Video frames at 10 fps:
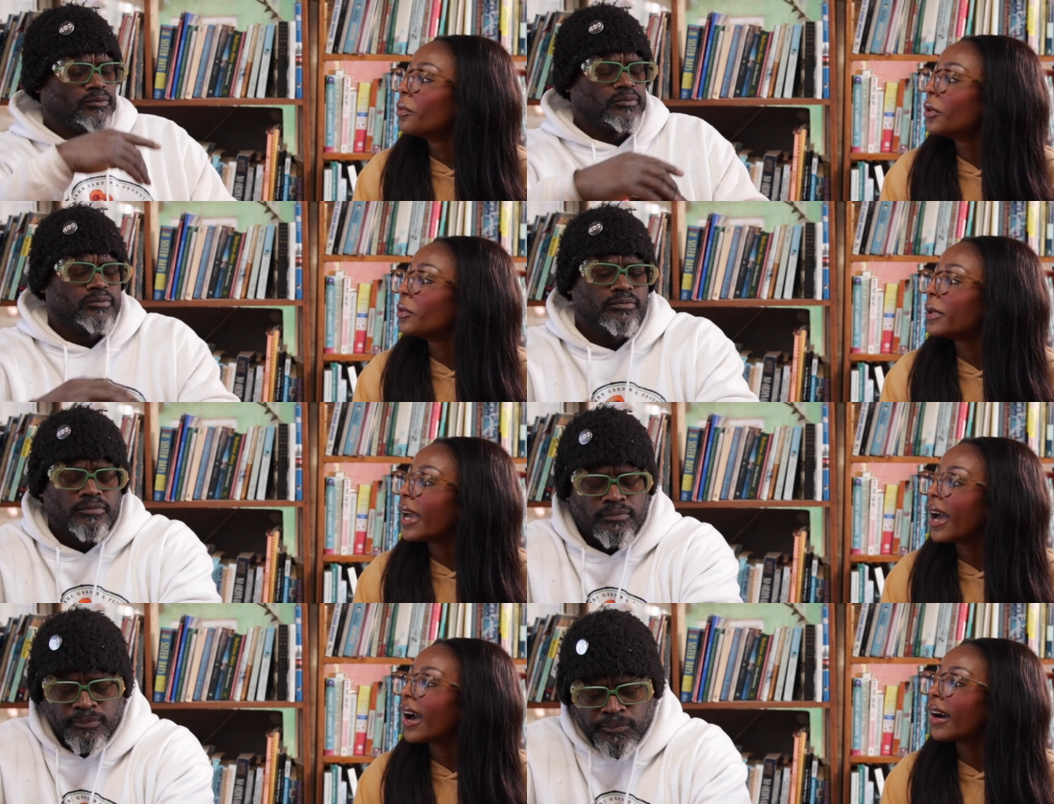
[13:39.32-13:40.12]
Speaker 1: what we
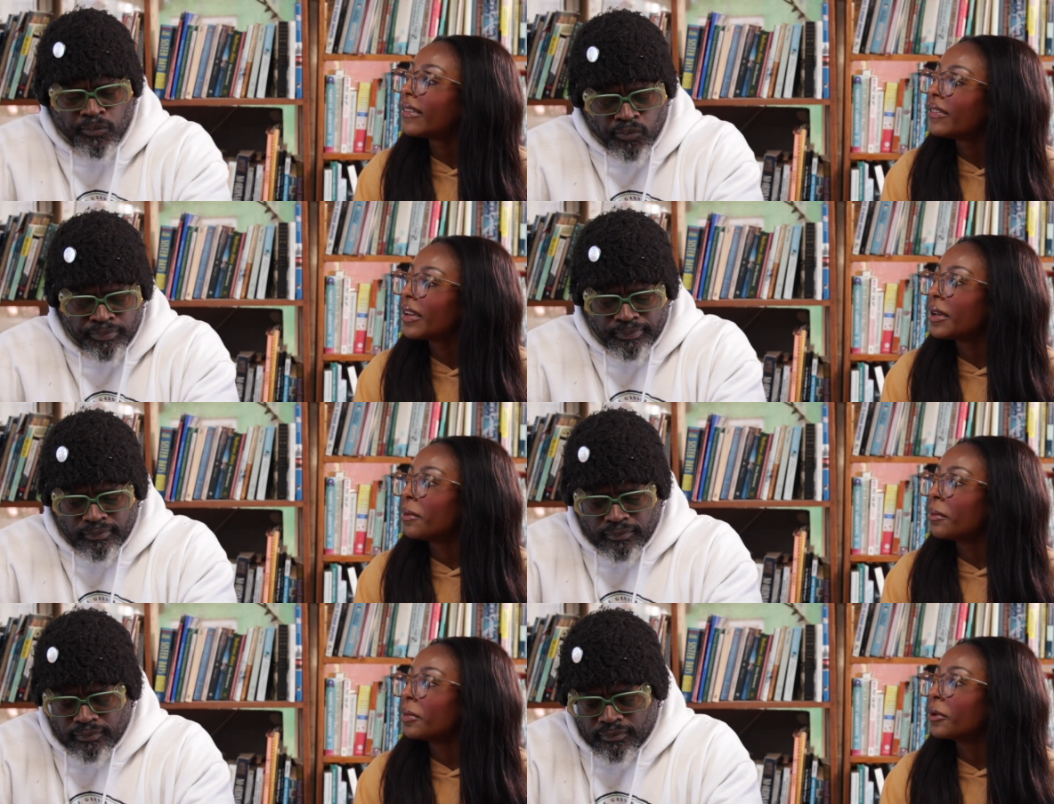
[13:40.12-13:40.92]
have
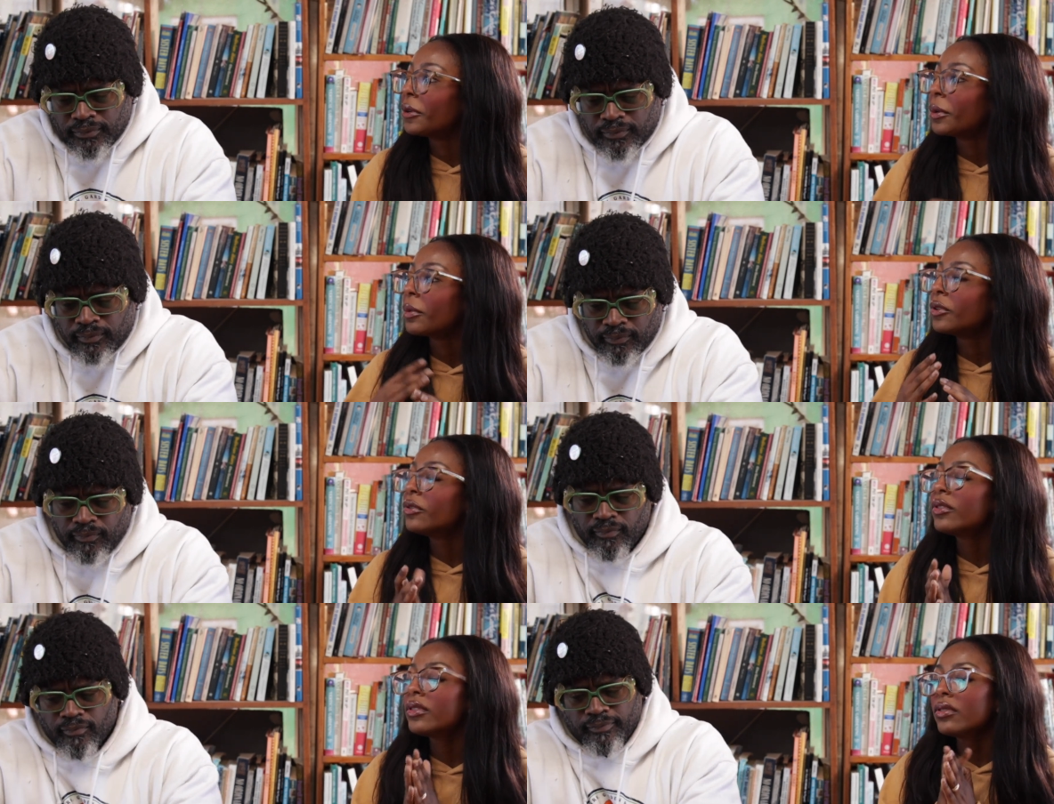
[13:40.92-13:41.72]
and build up a new
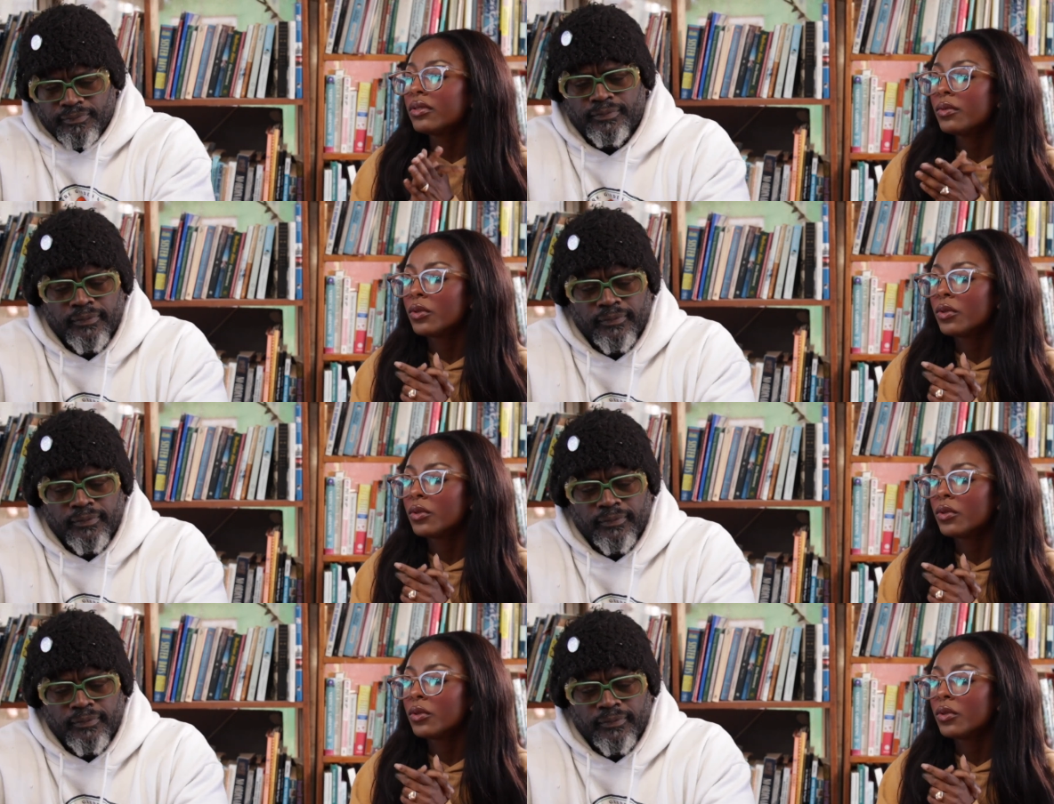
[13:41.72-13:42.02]
system,